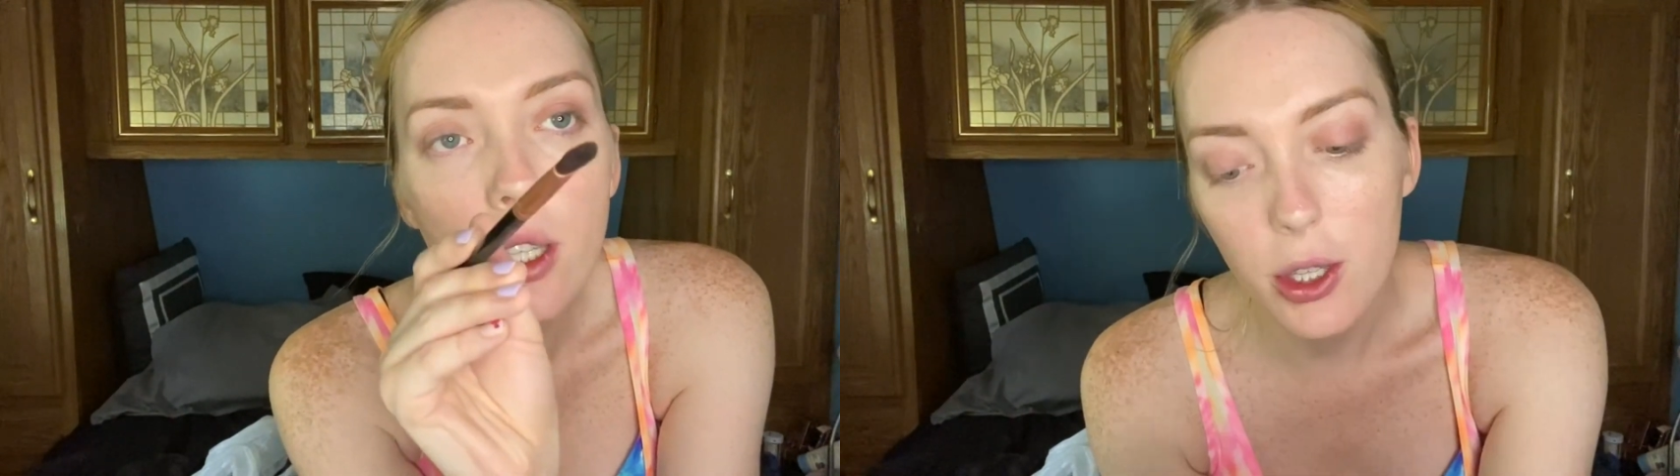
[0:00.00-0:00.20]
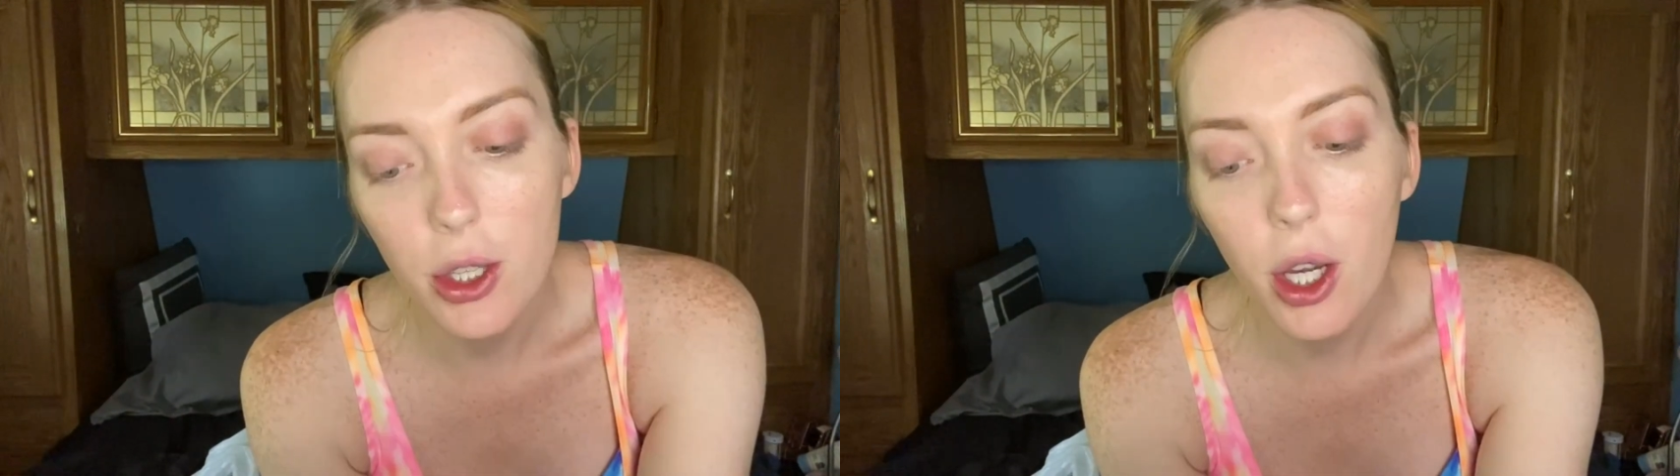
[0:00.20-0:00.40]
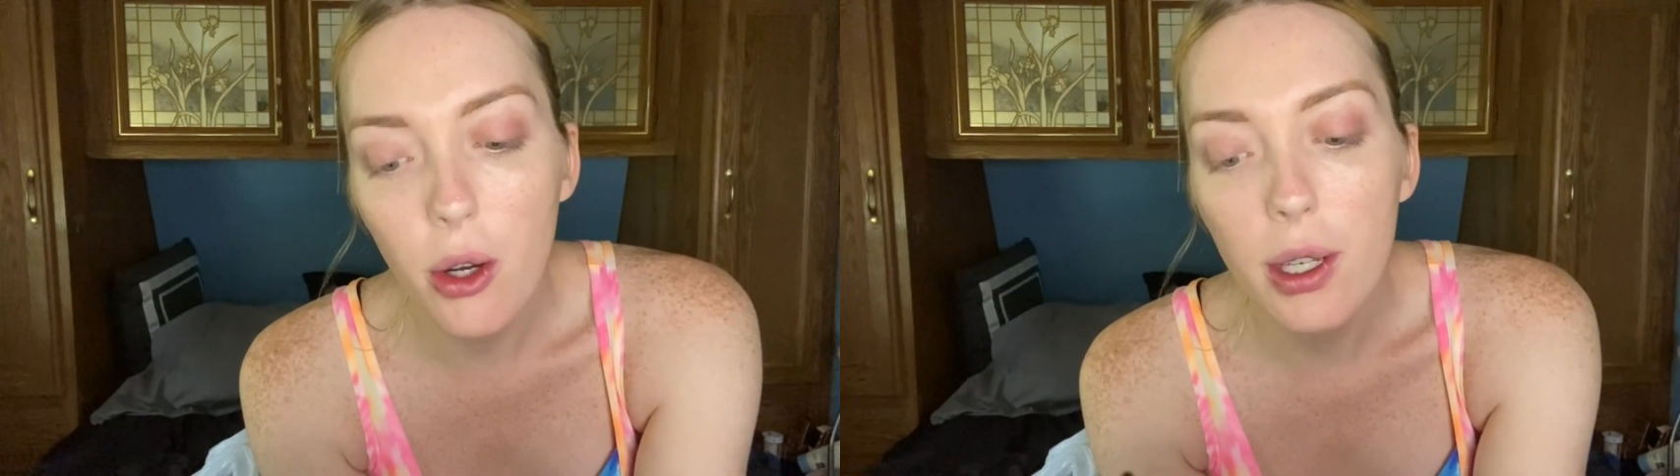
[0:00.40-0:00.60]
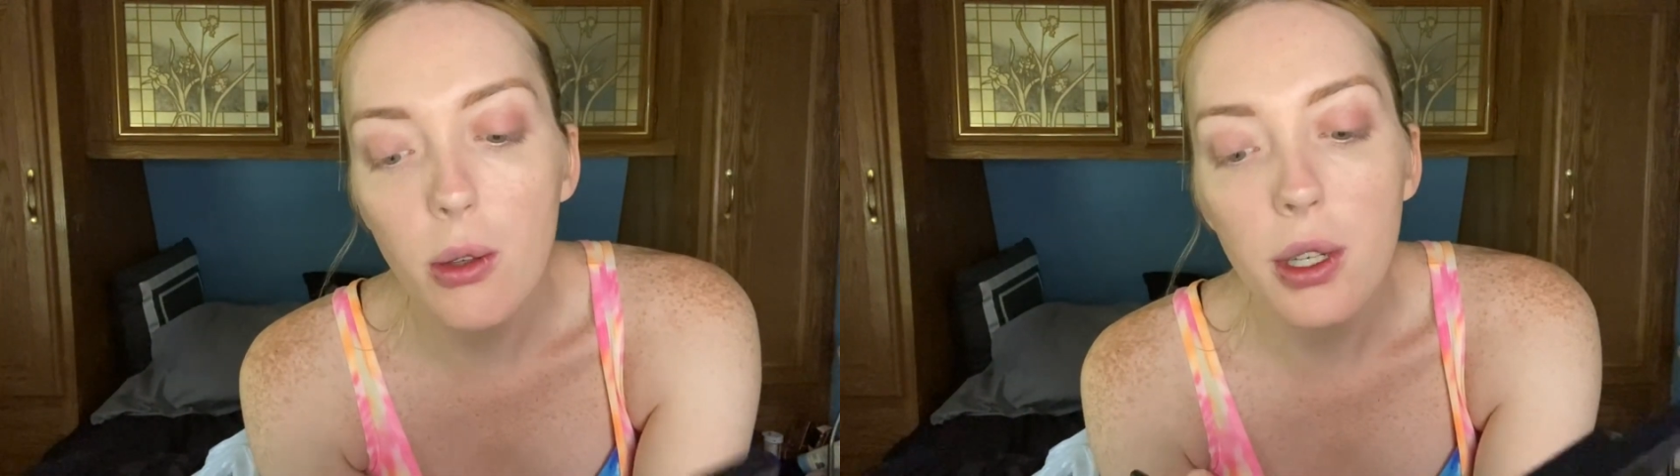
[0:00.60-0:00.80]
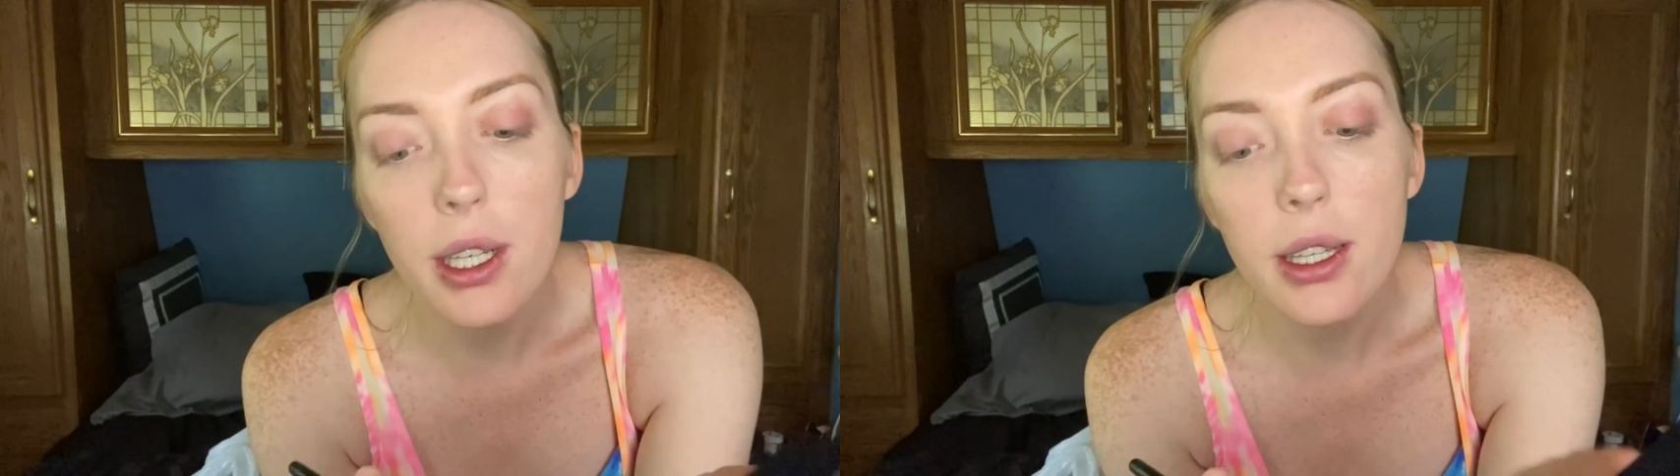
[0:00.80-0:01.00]
You go
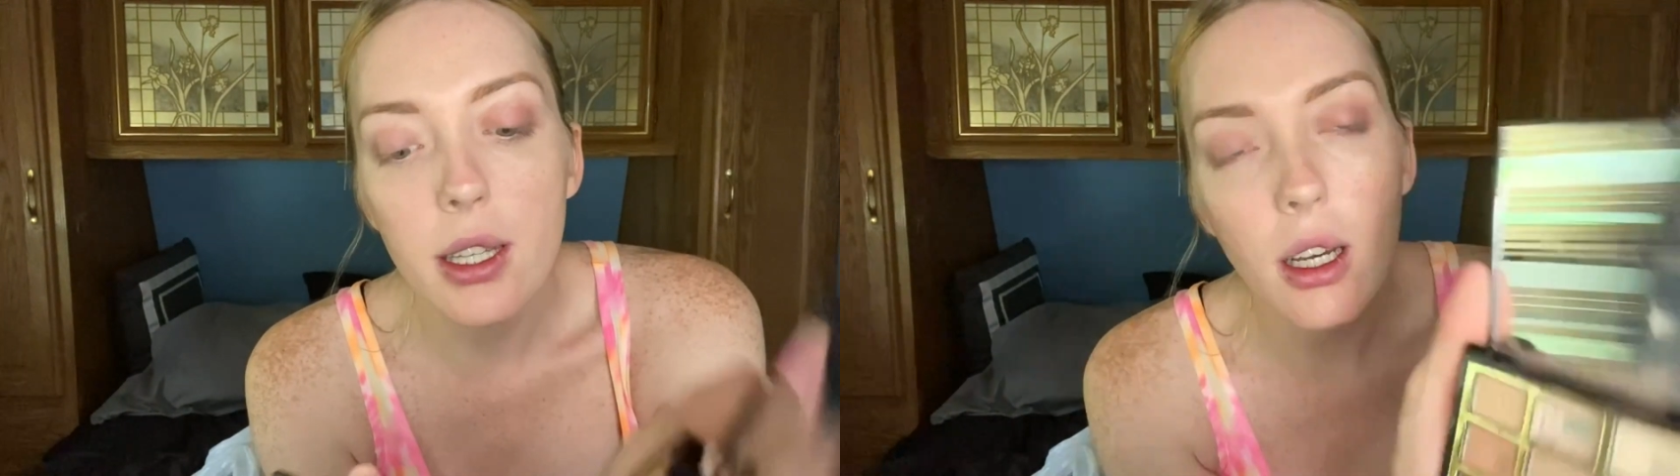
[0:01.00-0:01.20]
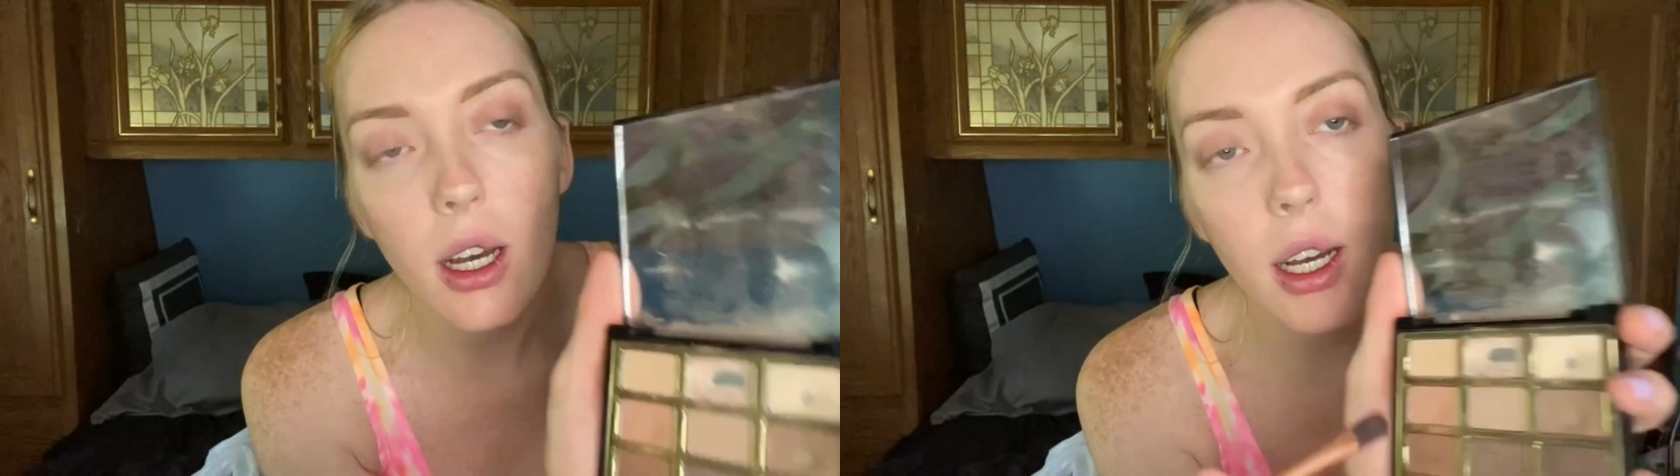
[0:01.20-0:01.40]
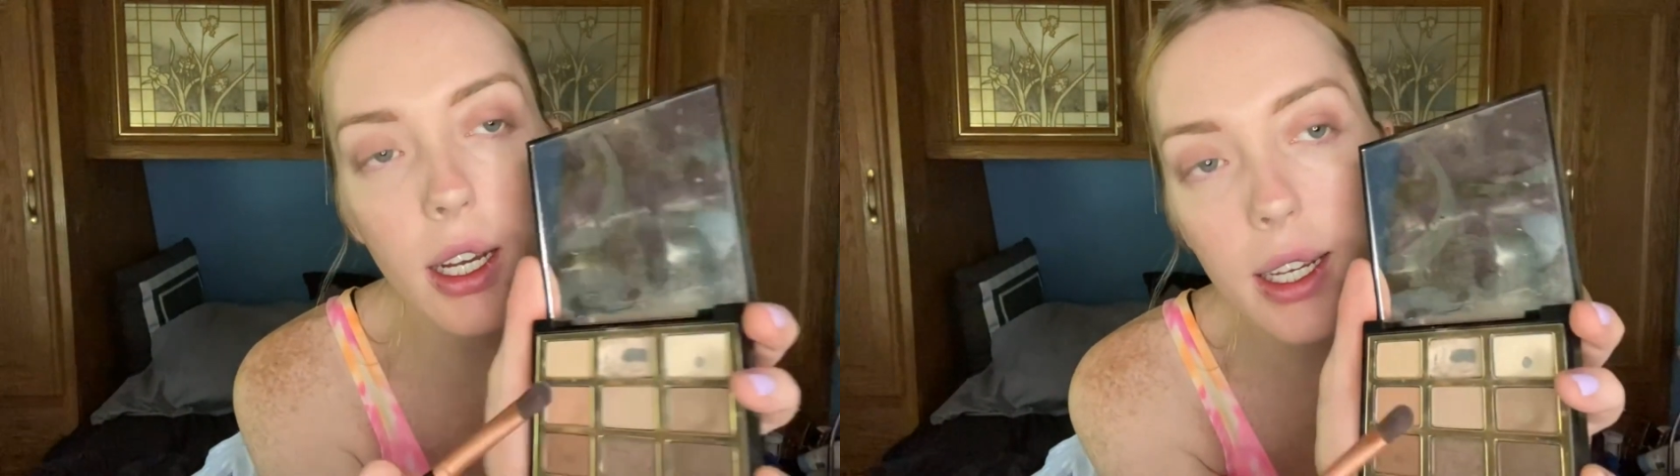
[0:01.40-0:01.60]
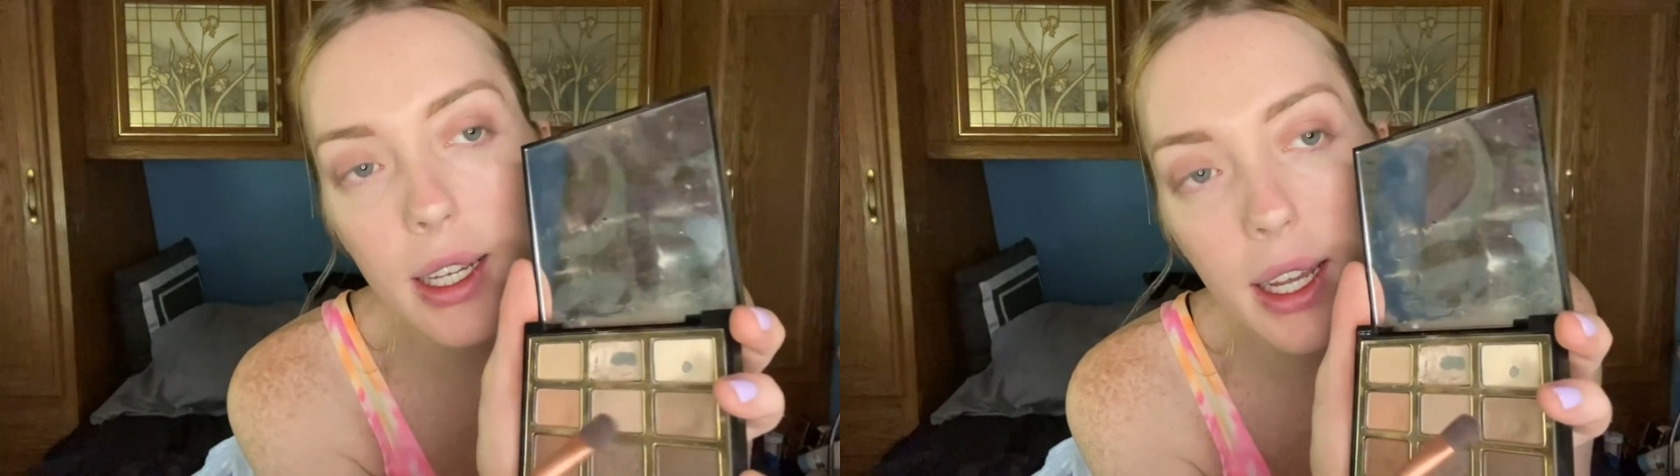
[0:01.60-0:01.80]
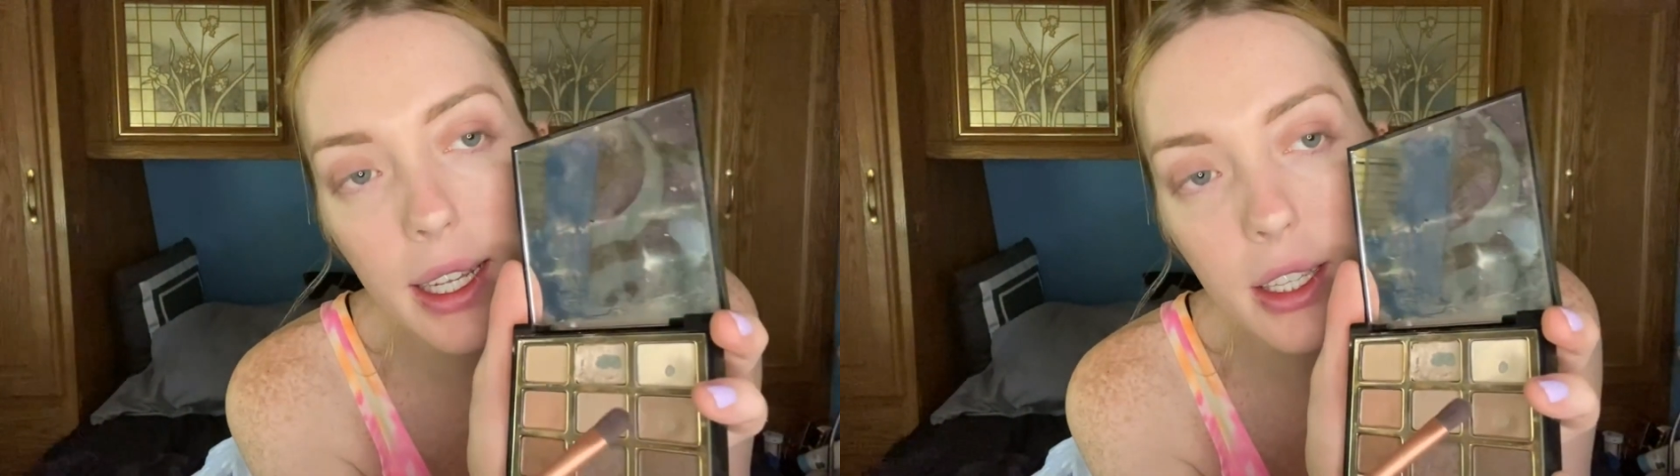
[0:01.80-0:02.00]
in with a